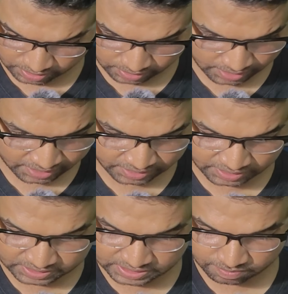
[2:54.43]
Knight
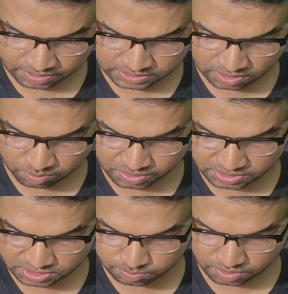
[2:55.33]
d7 is obvious
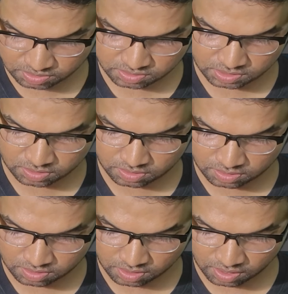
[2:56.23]
response.
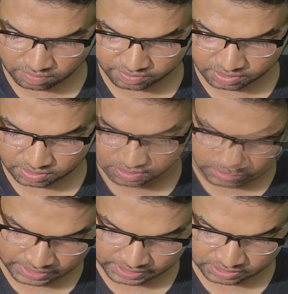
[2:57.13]
After
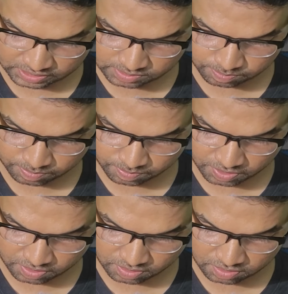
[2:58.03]
taking this
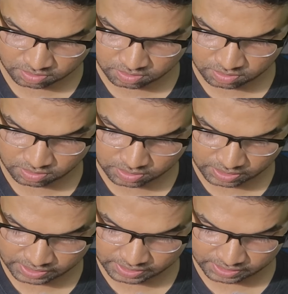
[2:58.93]
pawn,
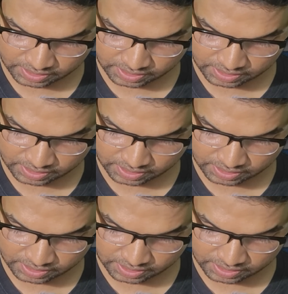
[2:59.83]
knight can